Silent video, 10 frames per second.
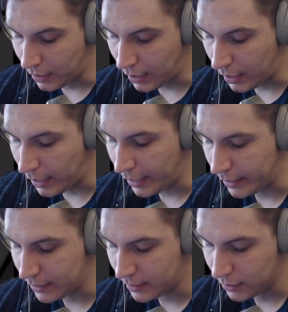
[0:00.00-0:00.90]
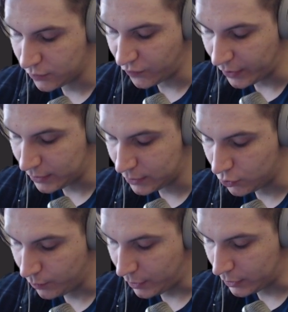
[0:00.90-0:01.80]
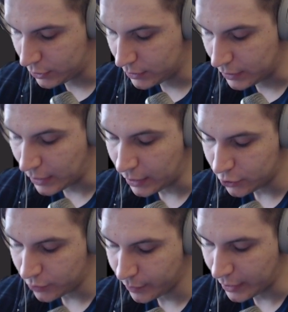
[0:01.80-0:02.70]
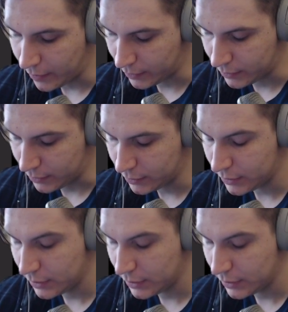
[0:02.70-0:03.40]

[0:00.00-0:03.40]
hide his face too much. There are some characters